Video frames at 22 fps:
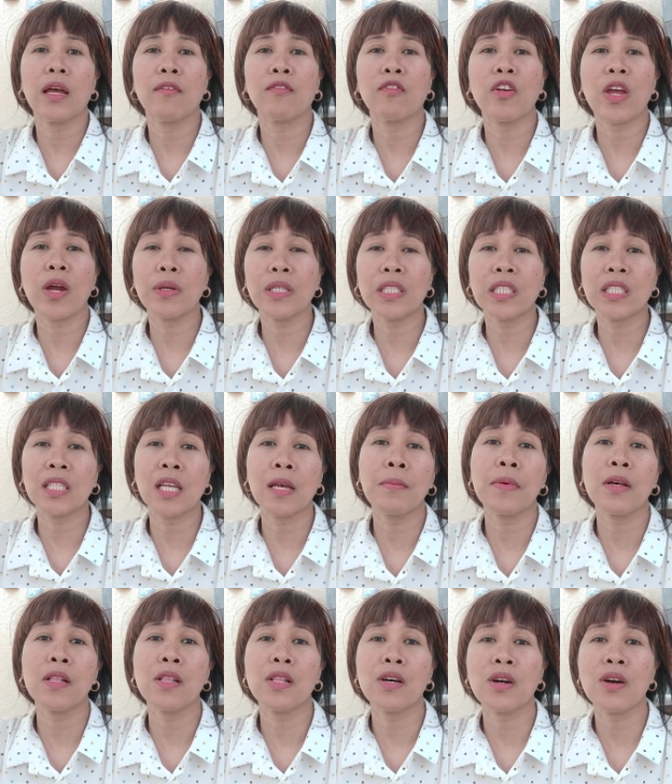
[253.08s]
very
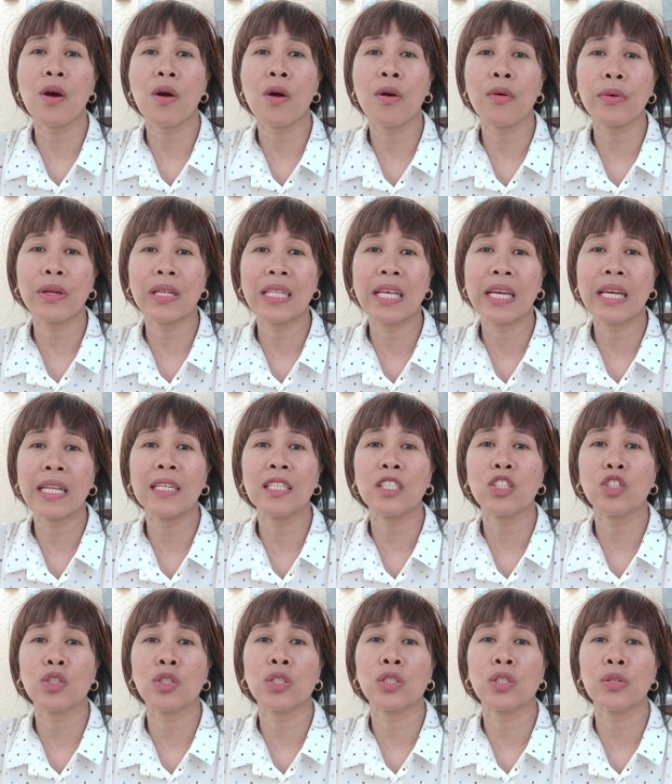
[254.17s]
similar or related
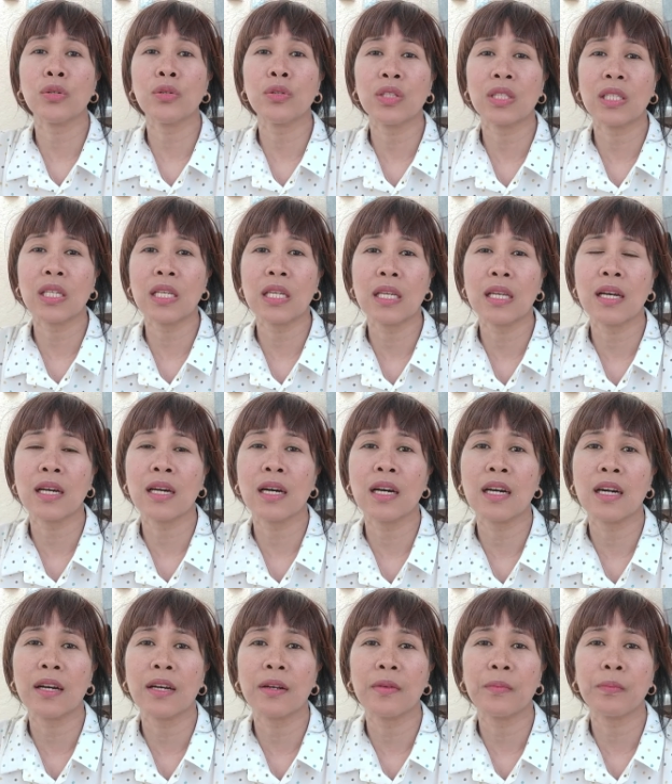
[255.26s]
to the
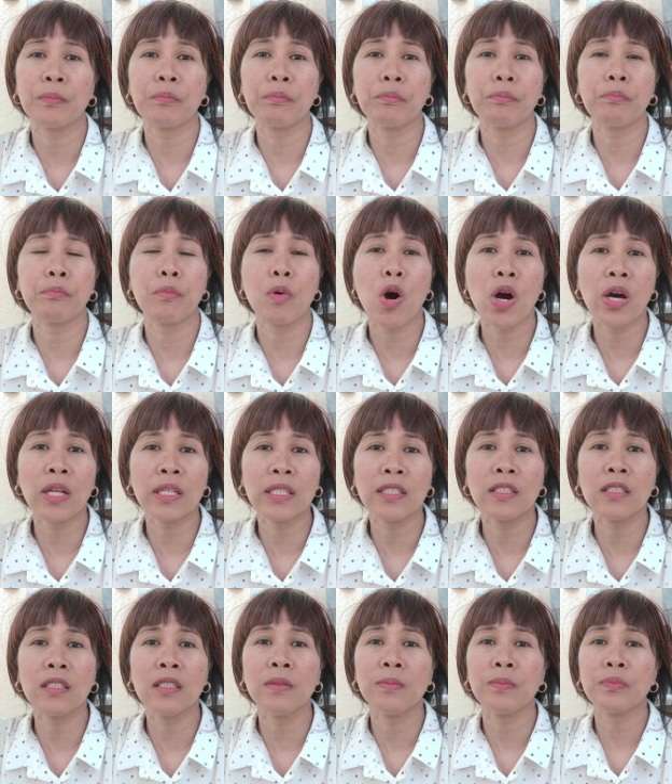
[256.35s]
uh,
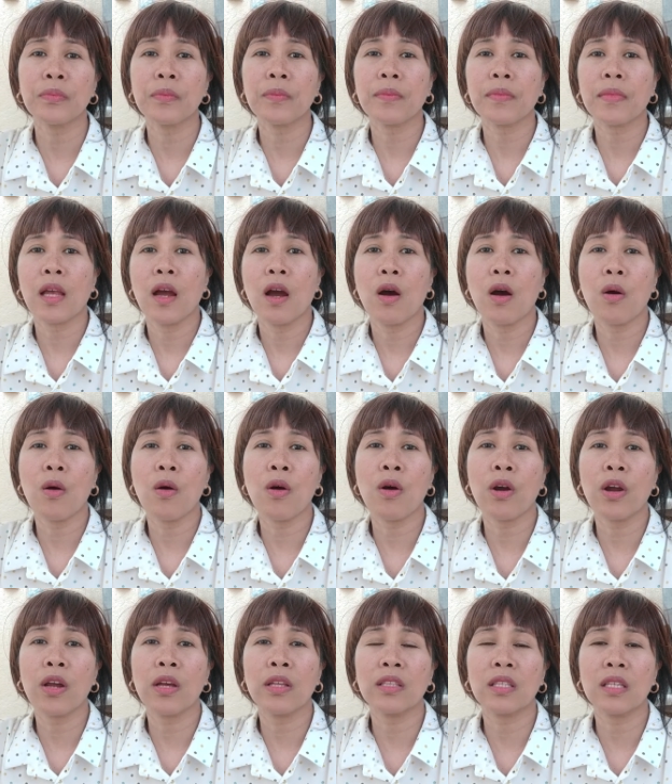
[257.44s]
model
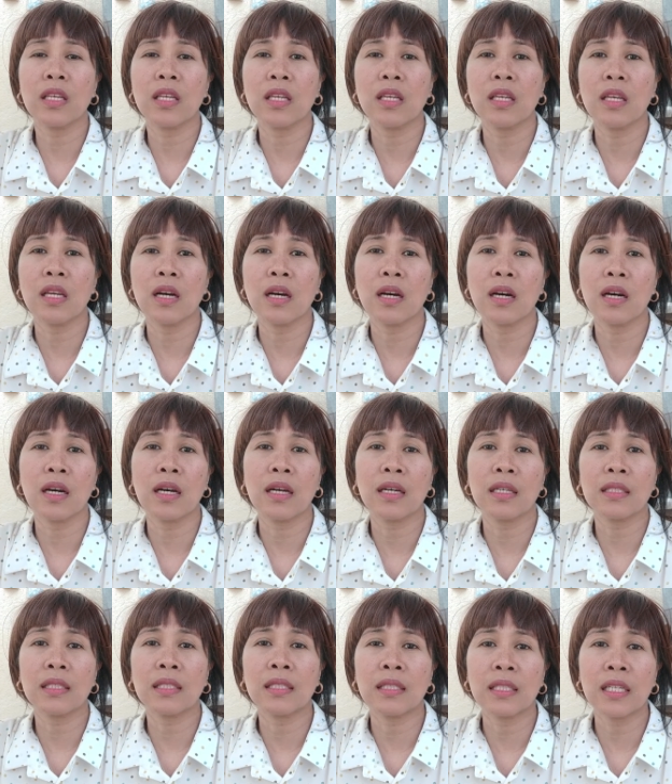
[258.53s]
or the uh,
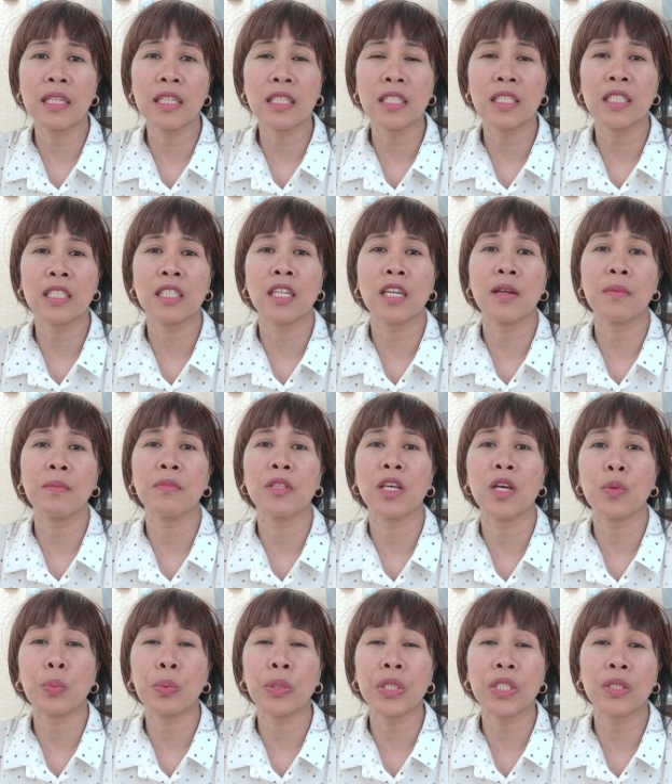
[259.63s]
system
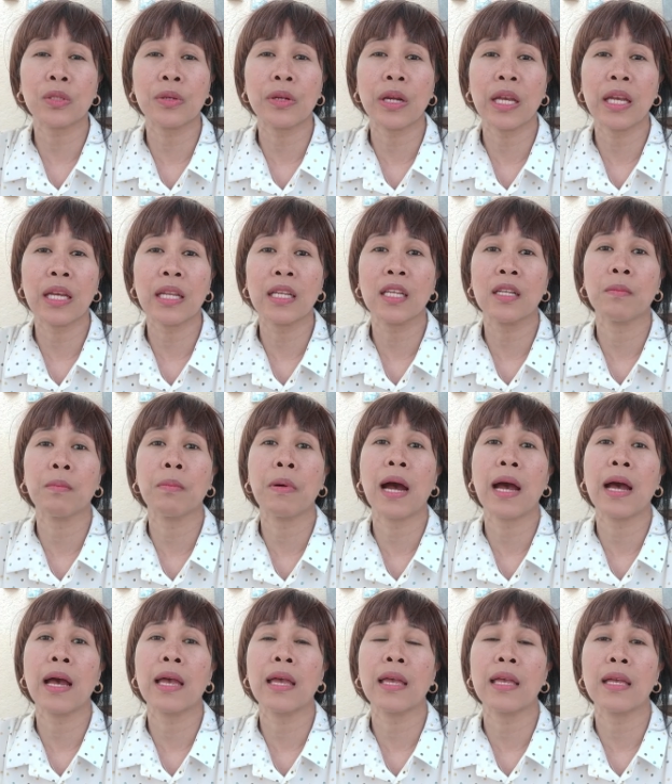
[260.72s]
that was created
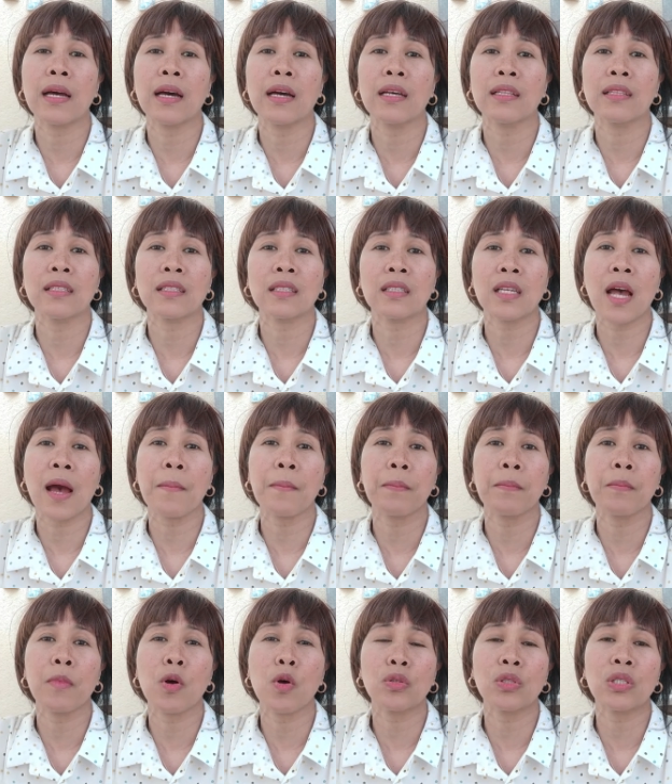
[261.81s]
by uh, the
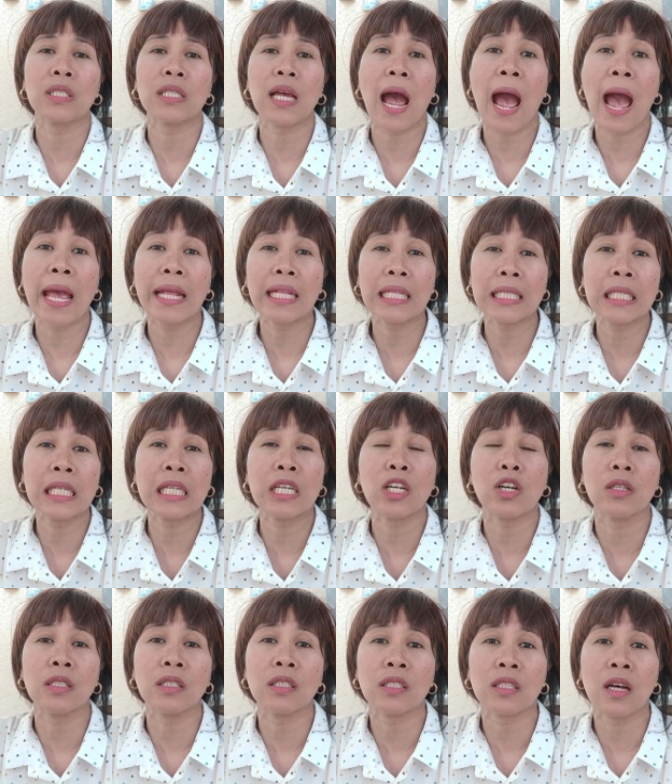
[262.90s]
topmost I T
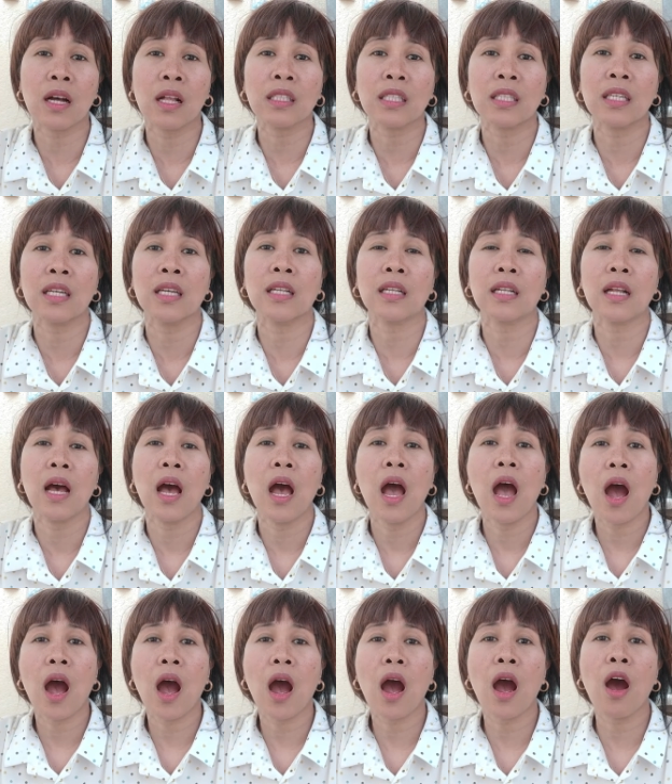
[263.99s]
consultant
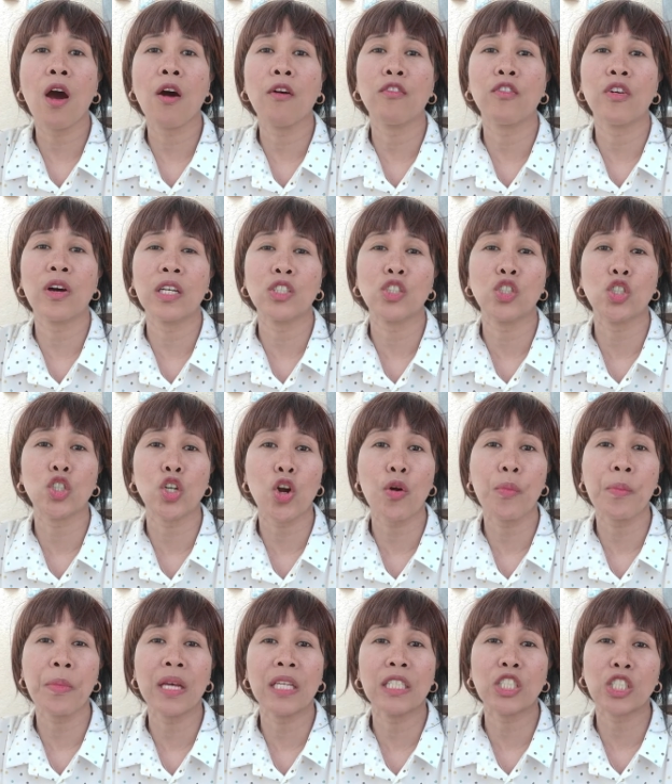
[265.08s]
of uh,
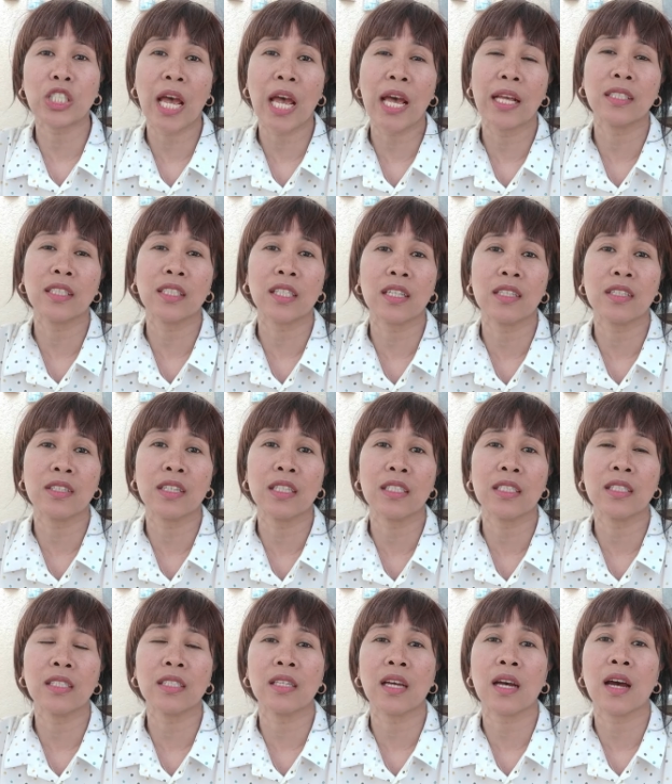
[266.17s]
German
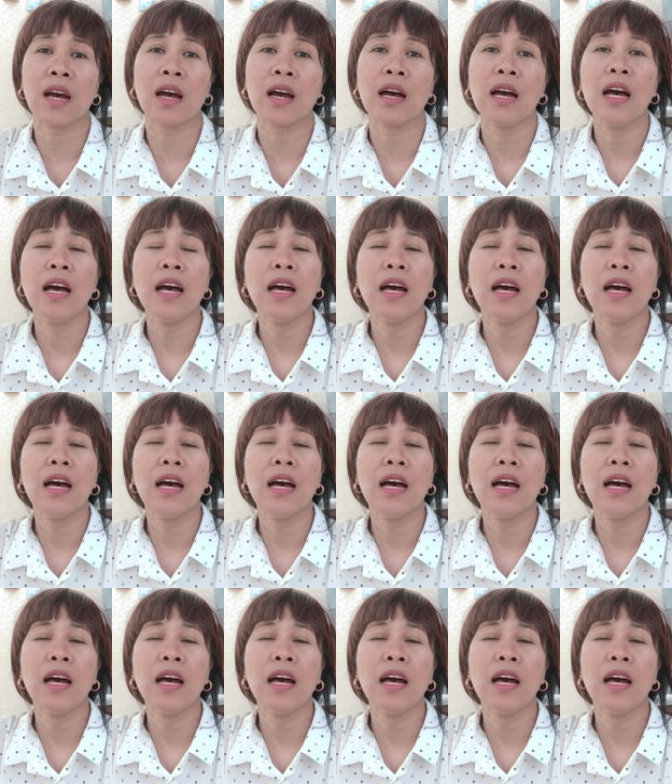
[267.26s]
Chancellor's uh,